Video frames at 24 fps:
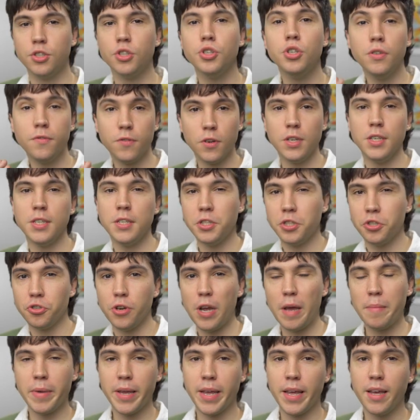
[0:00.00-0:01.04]
you've got an
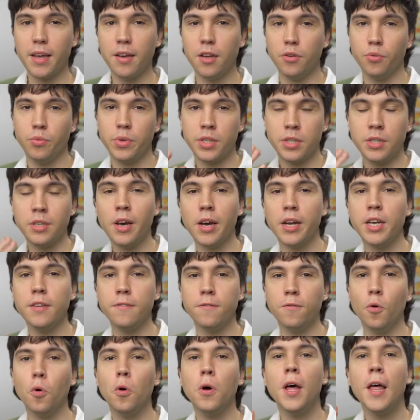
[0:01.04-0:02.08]
Instagram account with
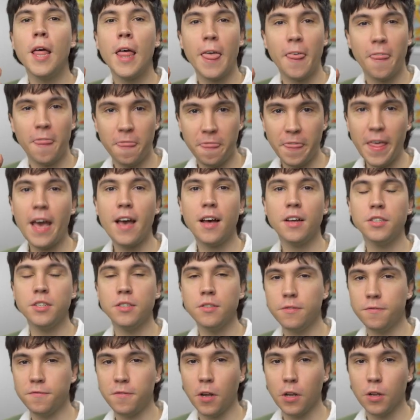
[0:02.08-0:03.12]

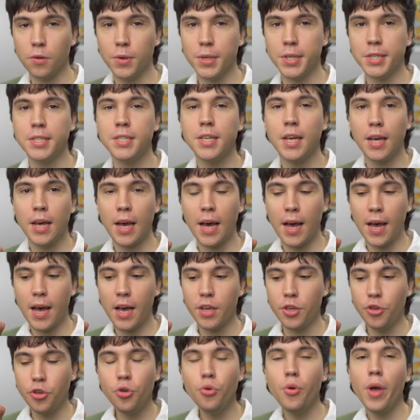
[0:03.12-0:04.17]
94,000 followers.
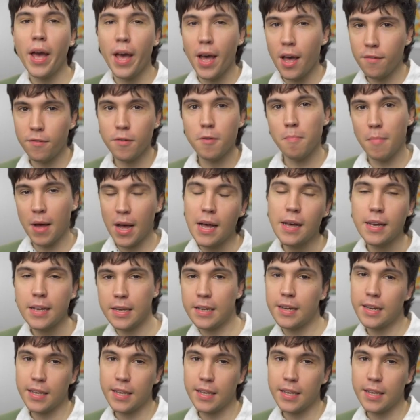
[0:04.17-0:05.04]
You have a market